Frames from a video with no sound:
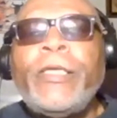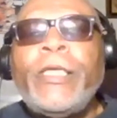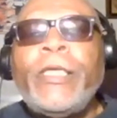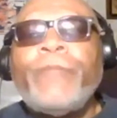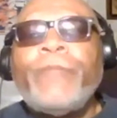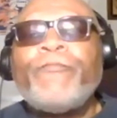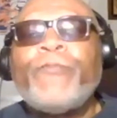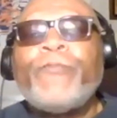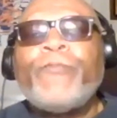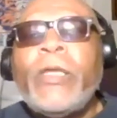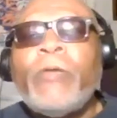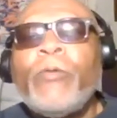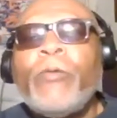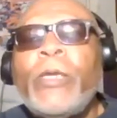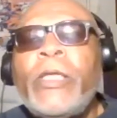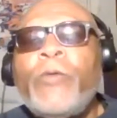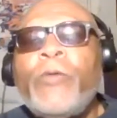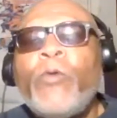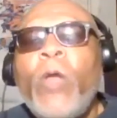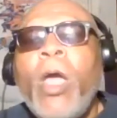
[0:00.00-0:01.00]
rate
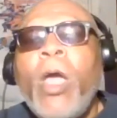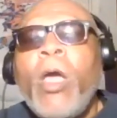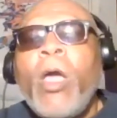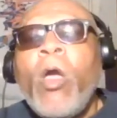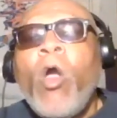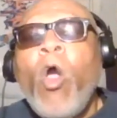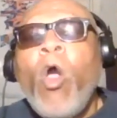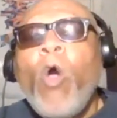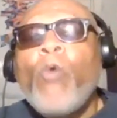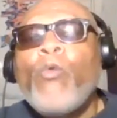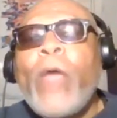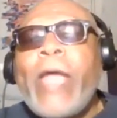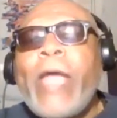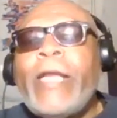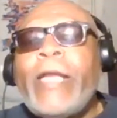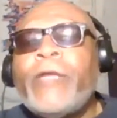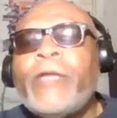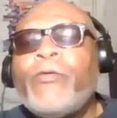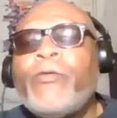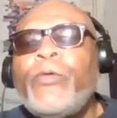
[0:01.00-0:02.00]
increases will make
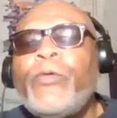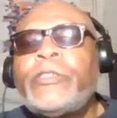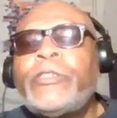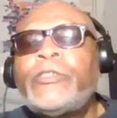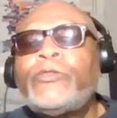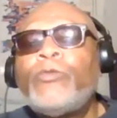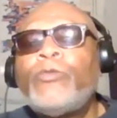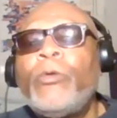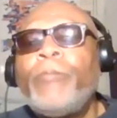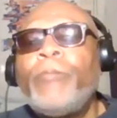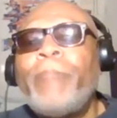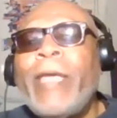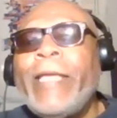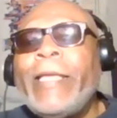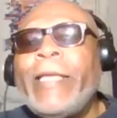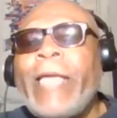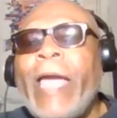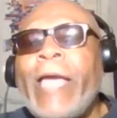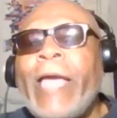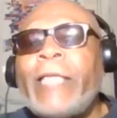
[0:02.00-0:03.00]
gas services
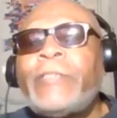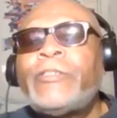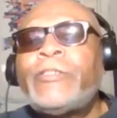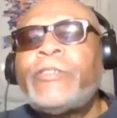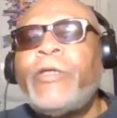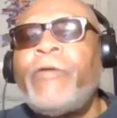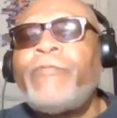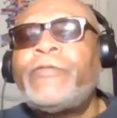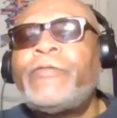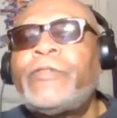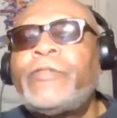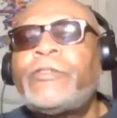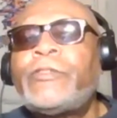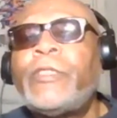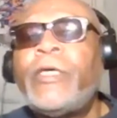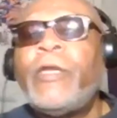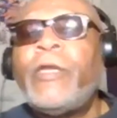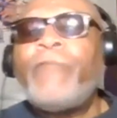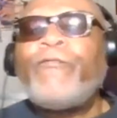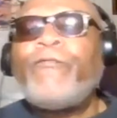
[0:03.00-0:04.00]
unaffordable for the
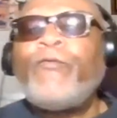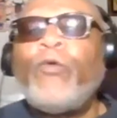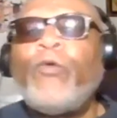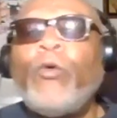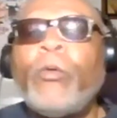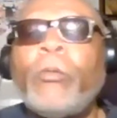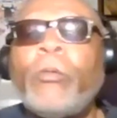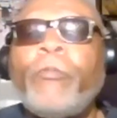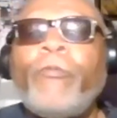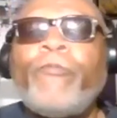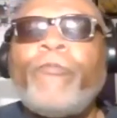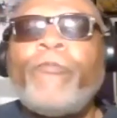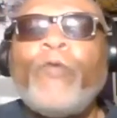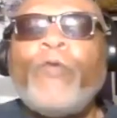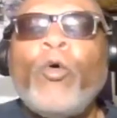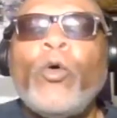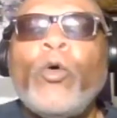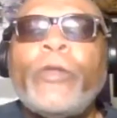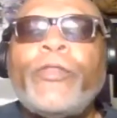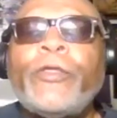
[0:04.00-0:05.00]
district
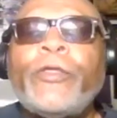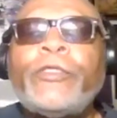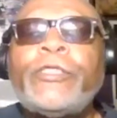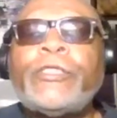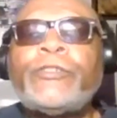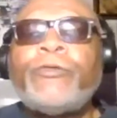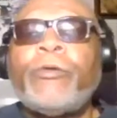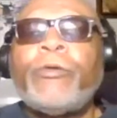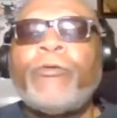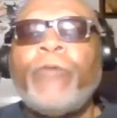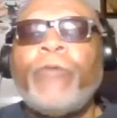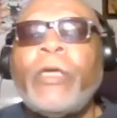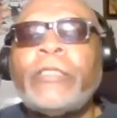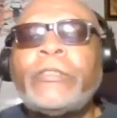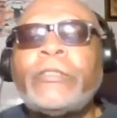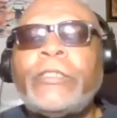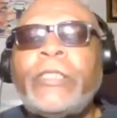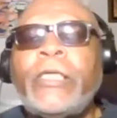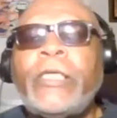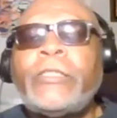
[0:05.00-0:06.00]
residents,
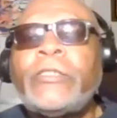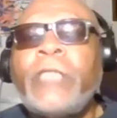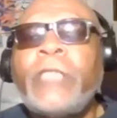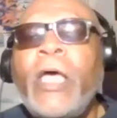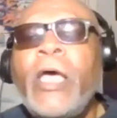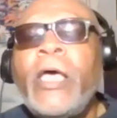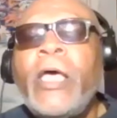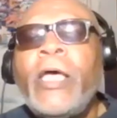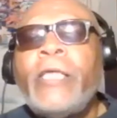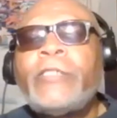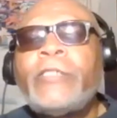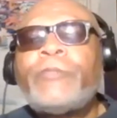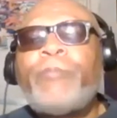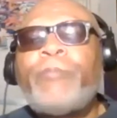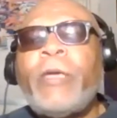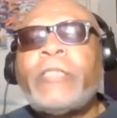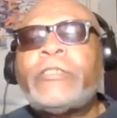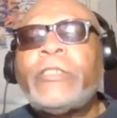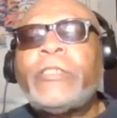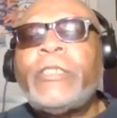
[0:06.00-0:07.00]
especially elderly
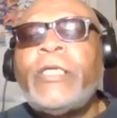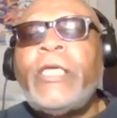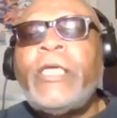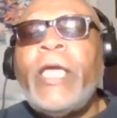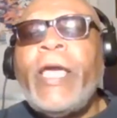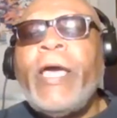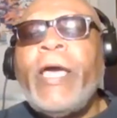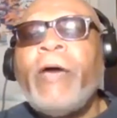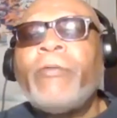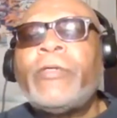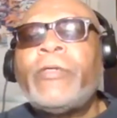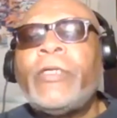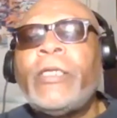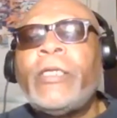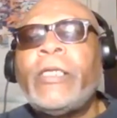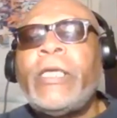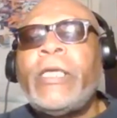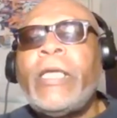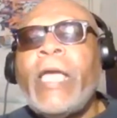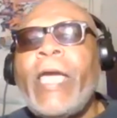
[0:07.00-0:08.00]
and the
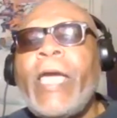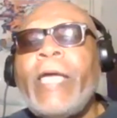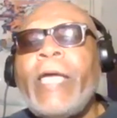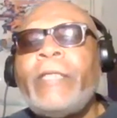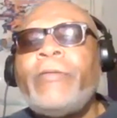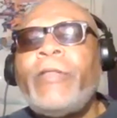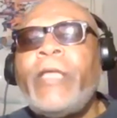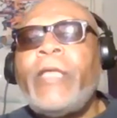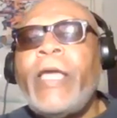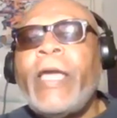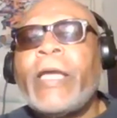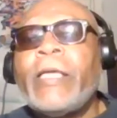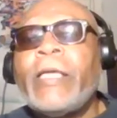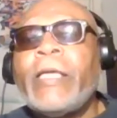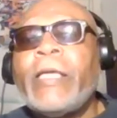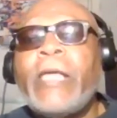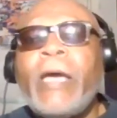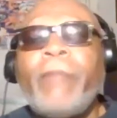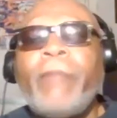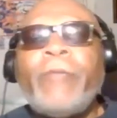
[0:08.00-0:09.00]
economic
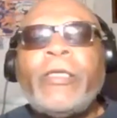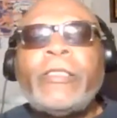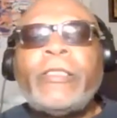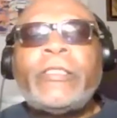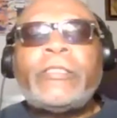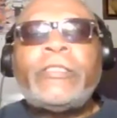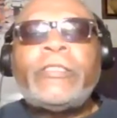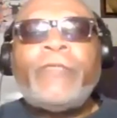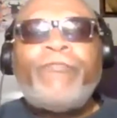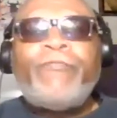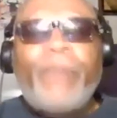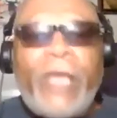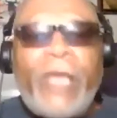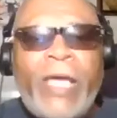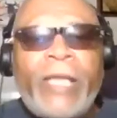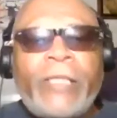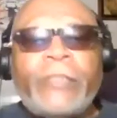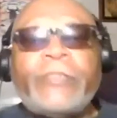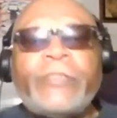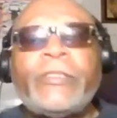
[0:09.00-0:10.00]
disadvantaged.
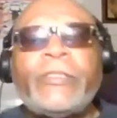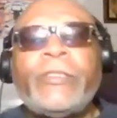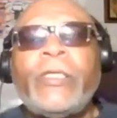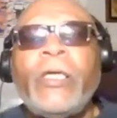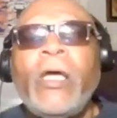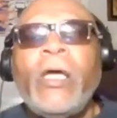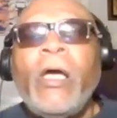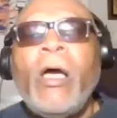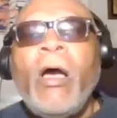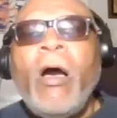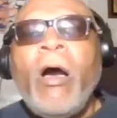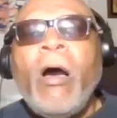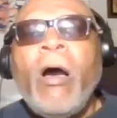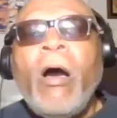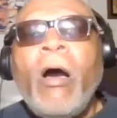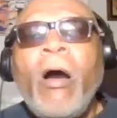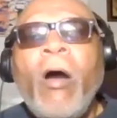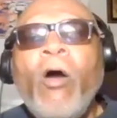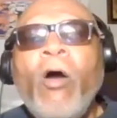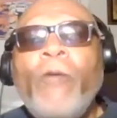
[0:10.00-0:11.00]

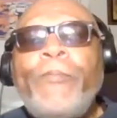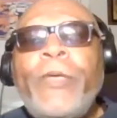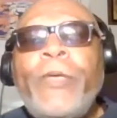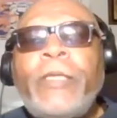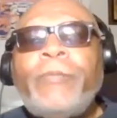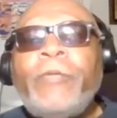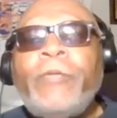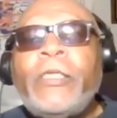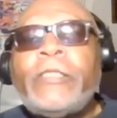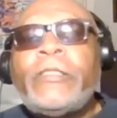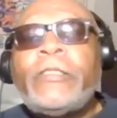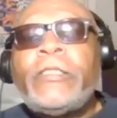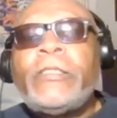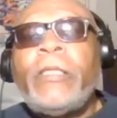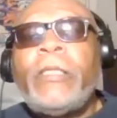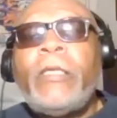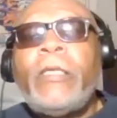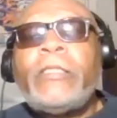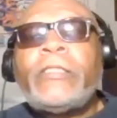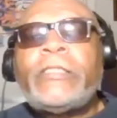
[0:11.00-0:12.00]
OPC
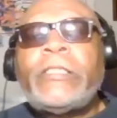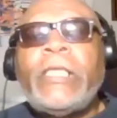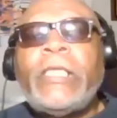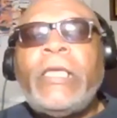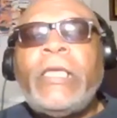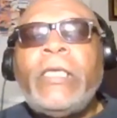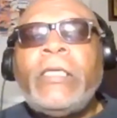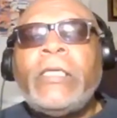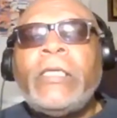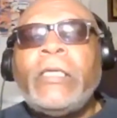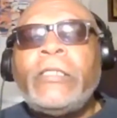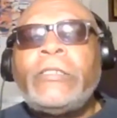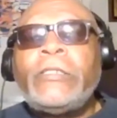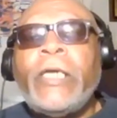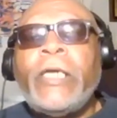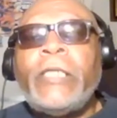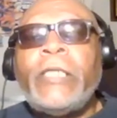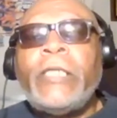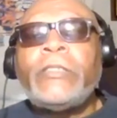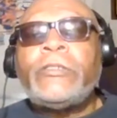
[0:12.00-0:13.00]
continues to
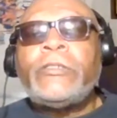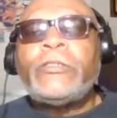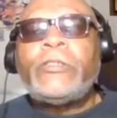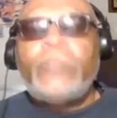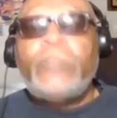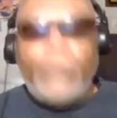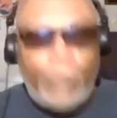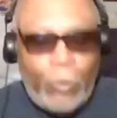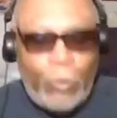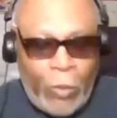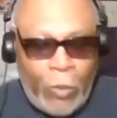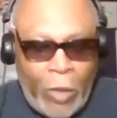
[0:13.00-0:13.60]
oppose